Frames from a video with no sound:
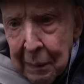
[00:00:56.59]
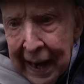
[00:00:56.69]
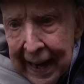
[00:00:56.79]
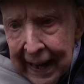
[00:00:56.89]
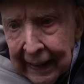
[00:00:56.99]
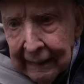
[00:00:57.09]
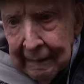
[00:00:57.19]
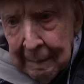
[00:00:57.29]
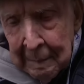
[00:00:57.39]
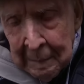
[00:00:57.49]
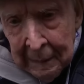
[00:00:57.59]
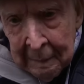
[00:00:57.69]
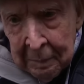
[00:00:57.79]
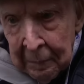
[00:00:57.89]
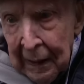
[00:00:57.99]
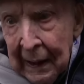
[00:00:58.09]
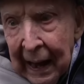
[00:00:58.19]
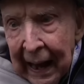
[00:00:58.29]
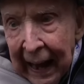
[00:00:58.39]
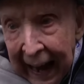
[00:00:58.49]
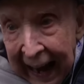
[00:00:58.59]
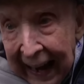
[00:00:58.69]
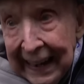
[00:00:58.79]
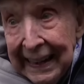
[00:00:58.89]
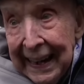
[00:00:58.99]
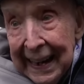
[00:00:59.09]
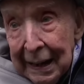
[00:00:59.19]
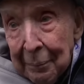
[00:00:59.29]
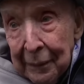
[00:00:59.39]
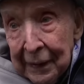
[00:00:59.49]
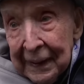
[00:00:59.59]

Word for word: Man." I am